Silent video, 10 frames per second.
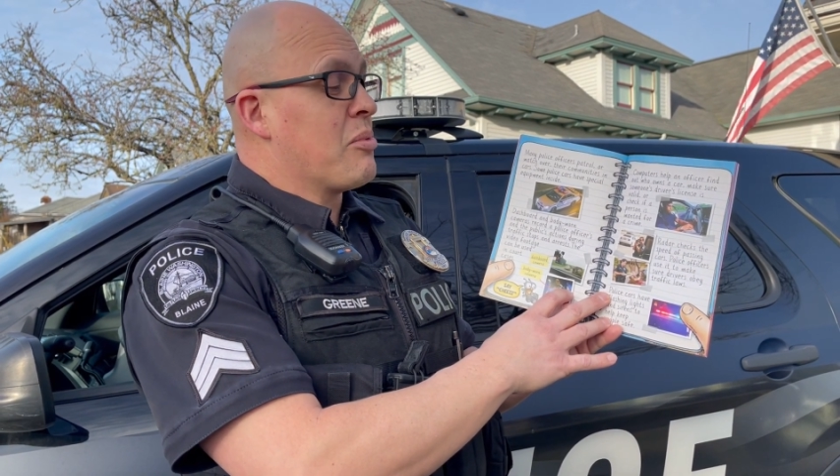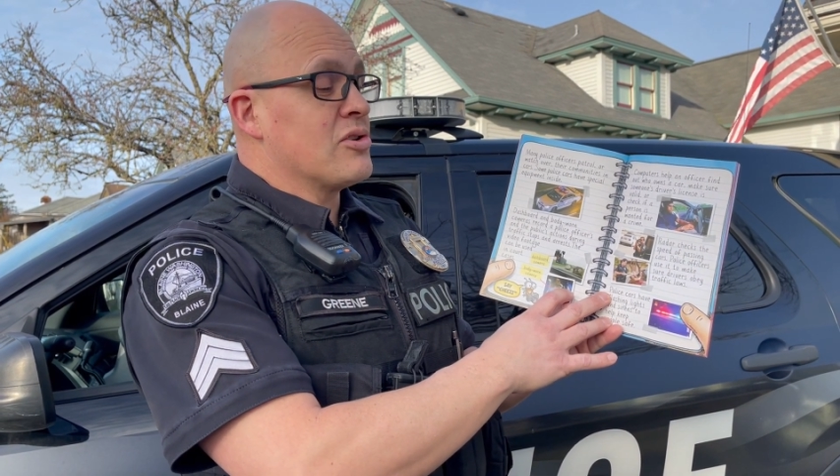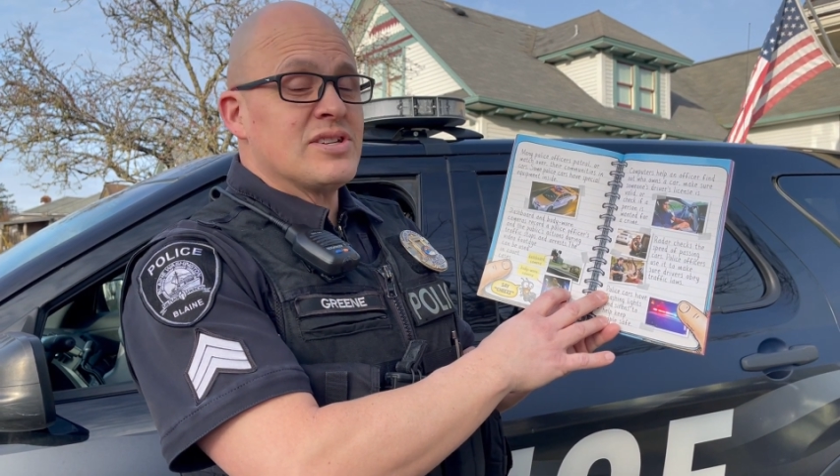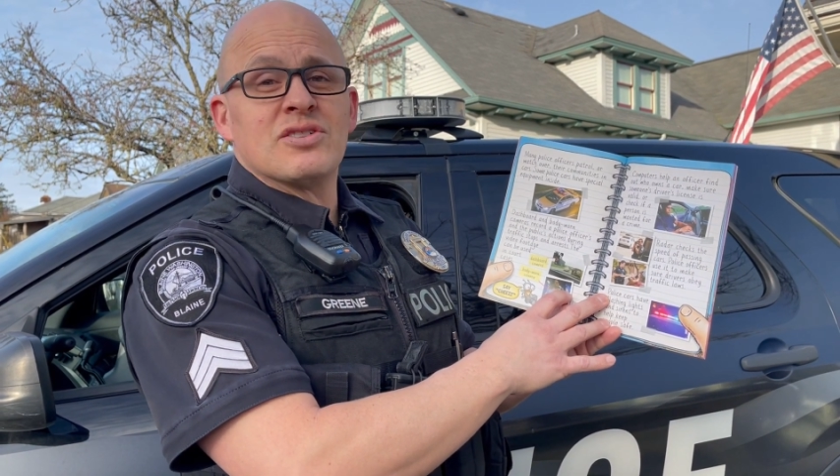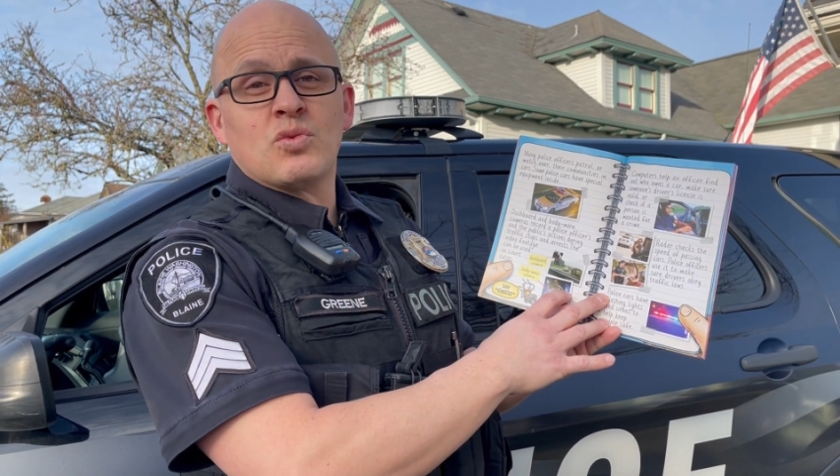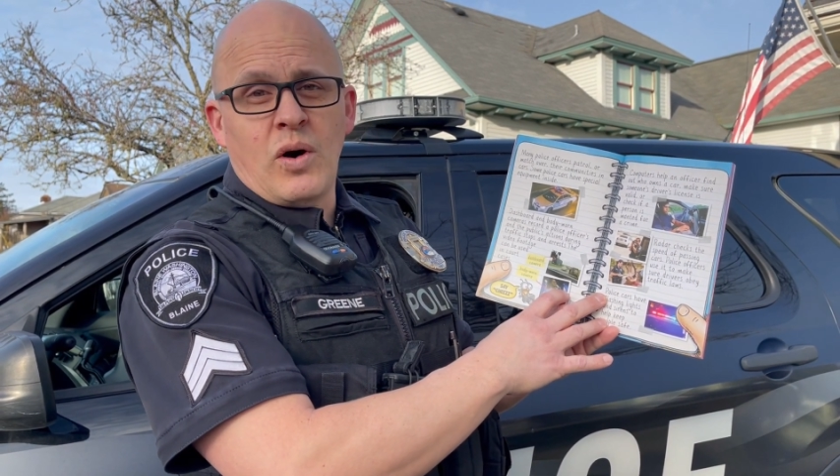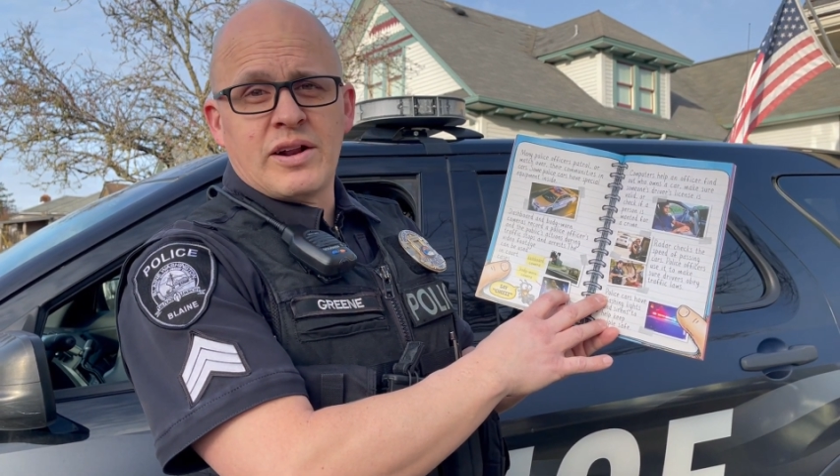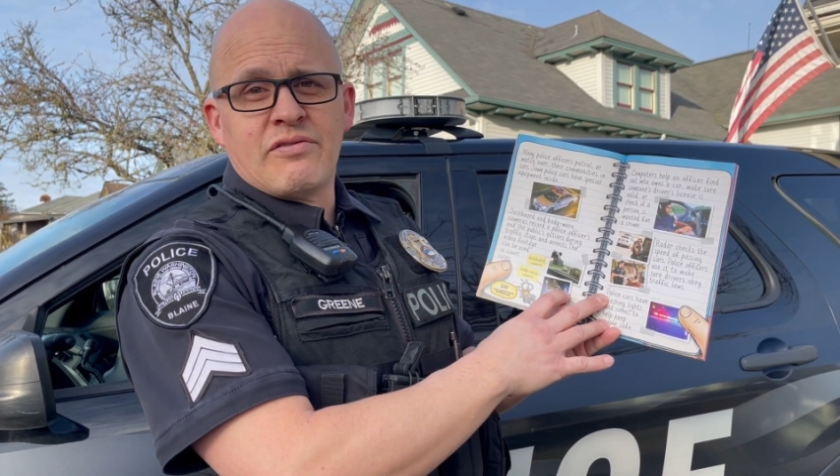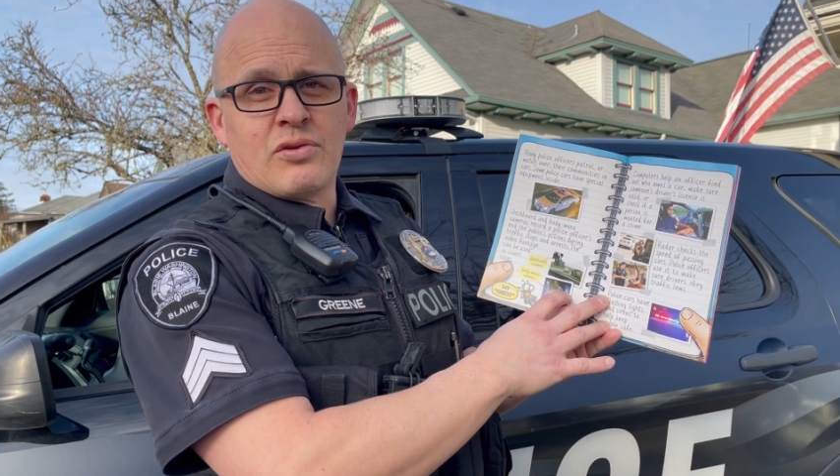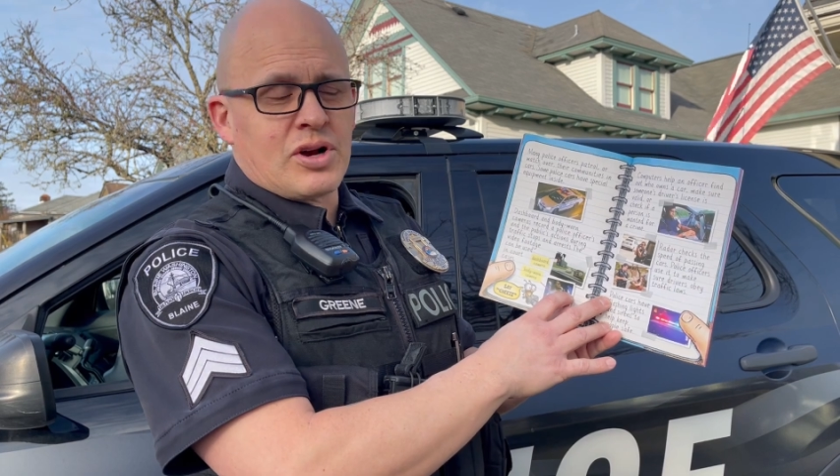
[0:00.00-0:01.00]
person is
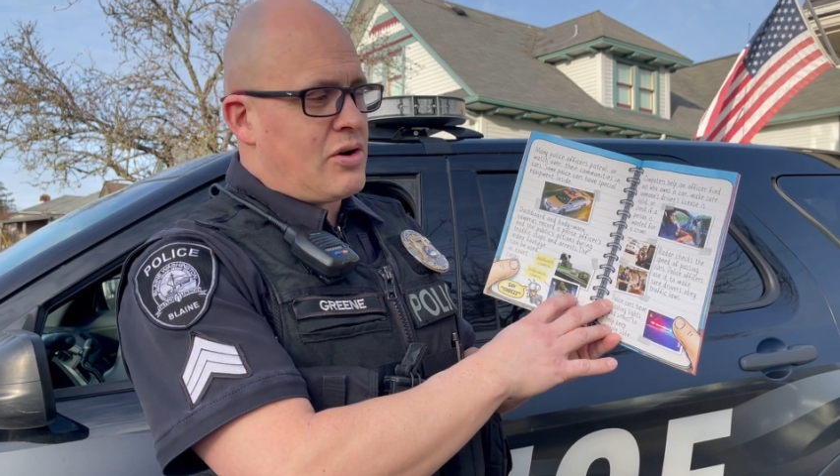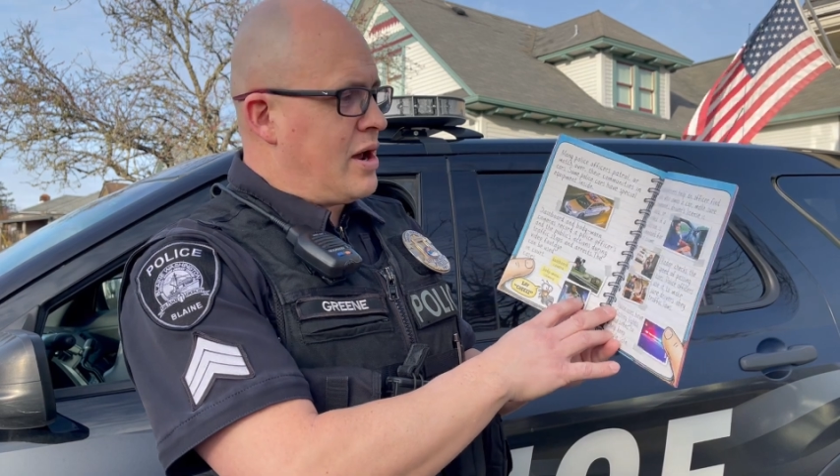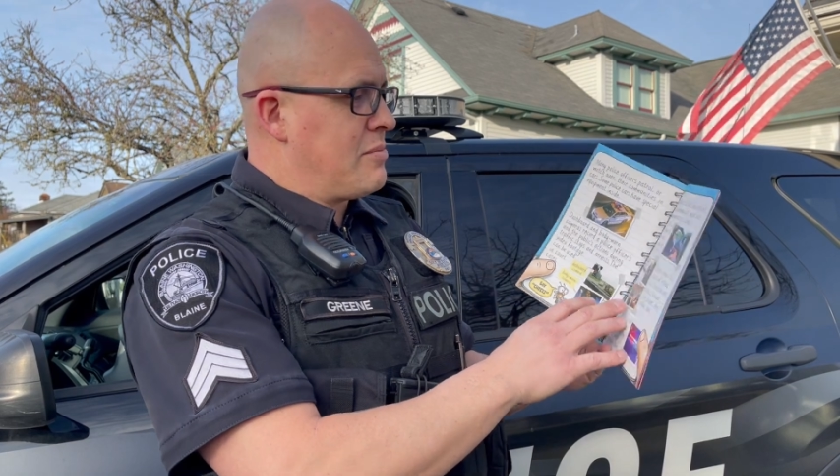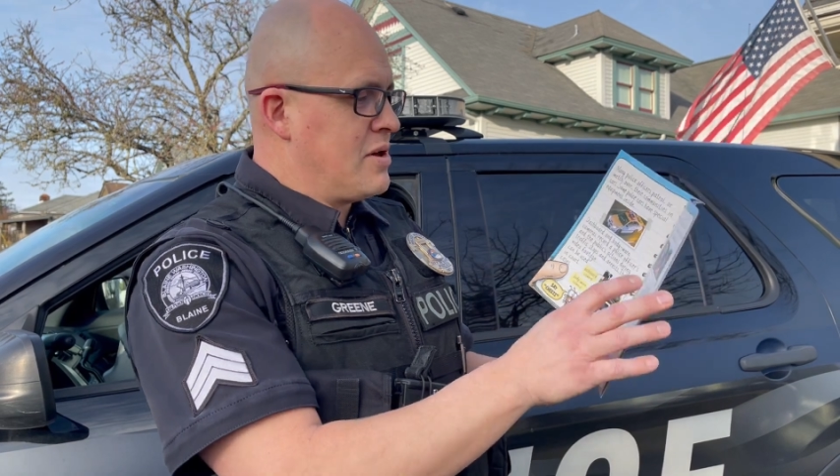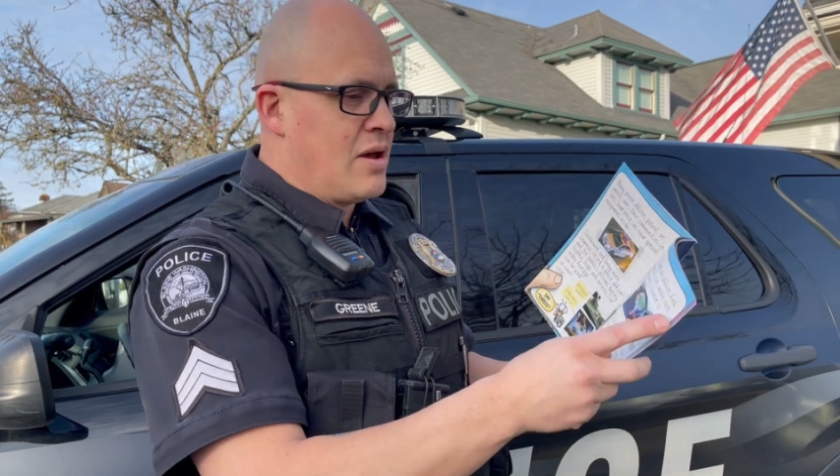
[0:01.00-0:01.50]
wanted for a crime.